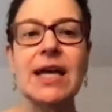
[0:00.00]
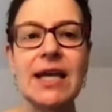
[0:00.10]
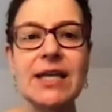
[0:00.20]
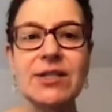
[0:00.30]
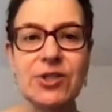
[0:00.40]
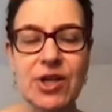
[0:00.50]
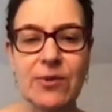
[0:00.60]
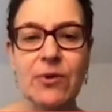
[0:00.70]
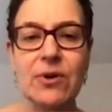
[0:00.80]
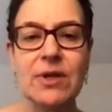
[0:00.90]
In
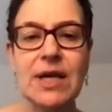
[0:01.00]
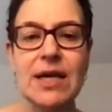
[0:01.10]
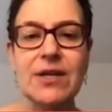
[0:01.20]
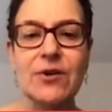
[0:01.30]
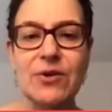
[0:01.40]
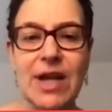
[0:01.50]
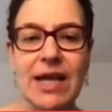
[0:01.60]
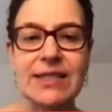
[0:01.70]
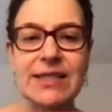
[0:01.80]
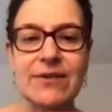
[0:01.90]
general, your
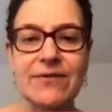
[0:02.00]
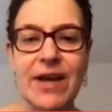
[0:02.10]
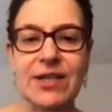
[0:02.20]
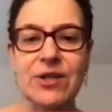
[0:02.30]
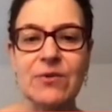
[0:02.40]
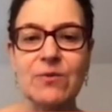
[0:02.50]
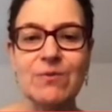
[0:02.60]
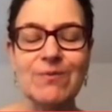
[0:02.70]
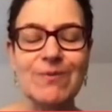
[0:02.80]
next infection,